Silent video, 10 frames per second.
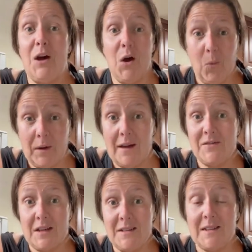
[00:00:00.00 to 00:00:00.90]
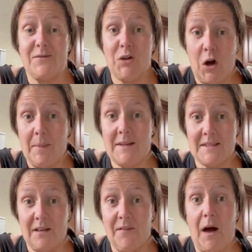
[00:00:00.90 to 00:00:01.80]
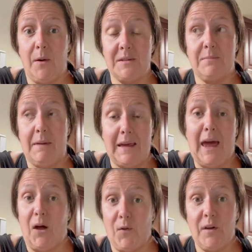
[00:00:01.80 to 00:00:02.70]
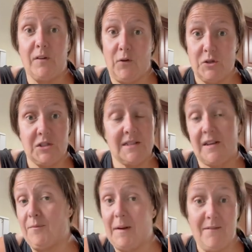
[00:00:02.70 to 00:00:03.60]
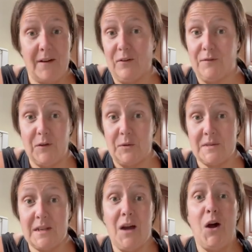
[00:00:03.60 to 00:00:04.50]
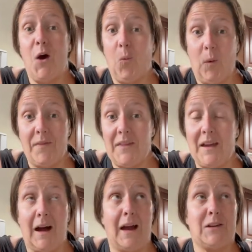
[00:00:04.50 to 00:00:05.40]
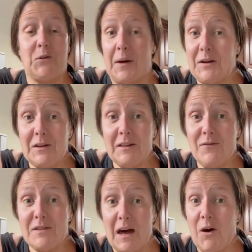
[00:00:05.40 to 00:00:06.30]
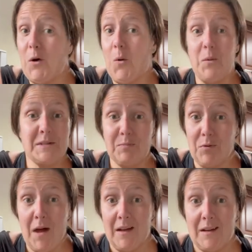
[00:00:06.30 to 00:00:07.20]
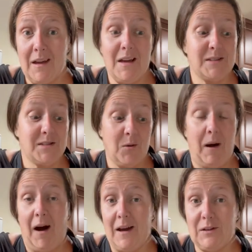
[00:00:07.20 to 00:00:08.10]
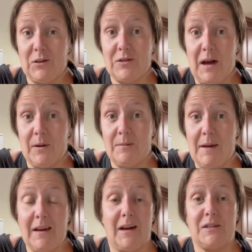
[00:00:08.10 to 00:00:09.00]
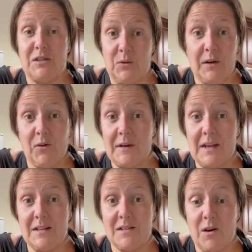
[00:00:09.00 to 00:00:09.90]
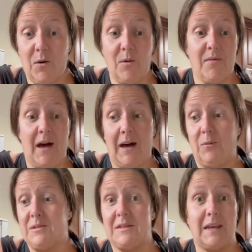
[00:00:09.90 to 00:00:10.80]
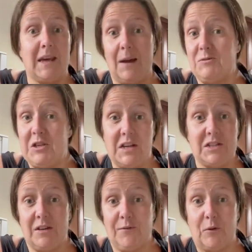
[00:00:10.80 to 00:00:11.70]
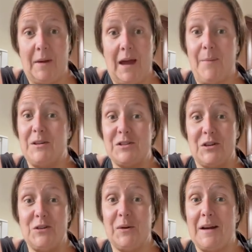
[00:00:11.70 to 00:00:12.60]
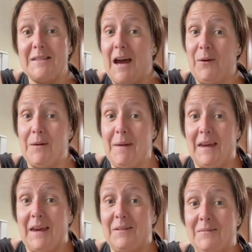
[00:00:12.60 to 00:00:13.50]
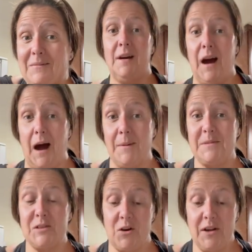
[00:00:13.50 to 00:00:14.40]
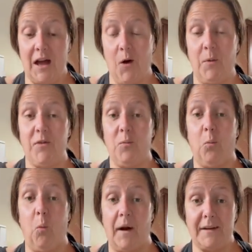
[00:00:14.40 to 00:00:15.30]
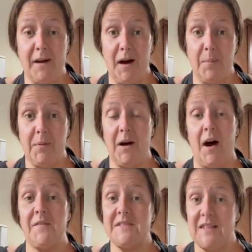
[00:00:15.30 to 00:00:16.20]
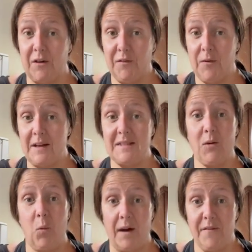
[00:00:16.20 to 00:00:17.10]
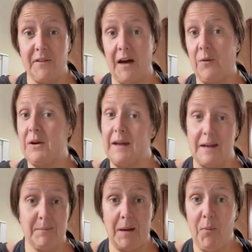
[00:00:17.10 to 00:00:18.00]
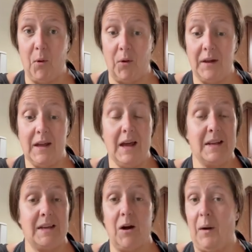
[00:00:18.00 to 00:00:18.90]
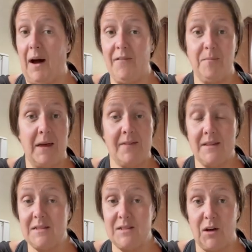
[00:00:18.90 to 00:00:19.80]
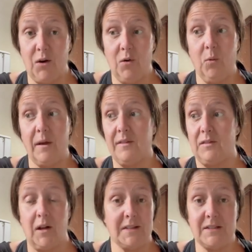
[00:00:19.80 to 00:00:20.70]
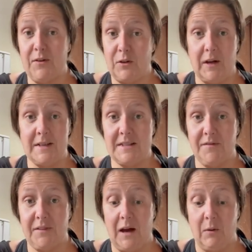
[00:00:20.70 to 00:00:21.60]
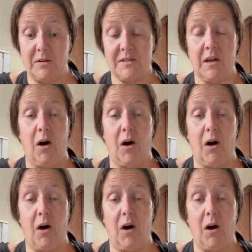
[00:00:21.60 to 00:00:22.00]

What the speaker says: What I've done is I've taught myself how to make healthier versions of my favorite foods. One thing I knew I couldn't live without was bread. So I learned how to make a 2-ingredient dough that was game-changing for me. I'm going to show you guys how I make it. I'm starting out with 1 cup of self-rising white flour in my bowl. Now, I've made this dough with lots of other kinds of flours.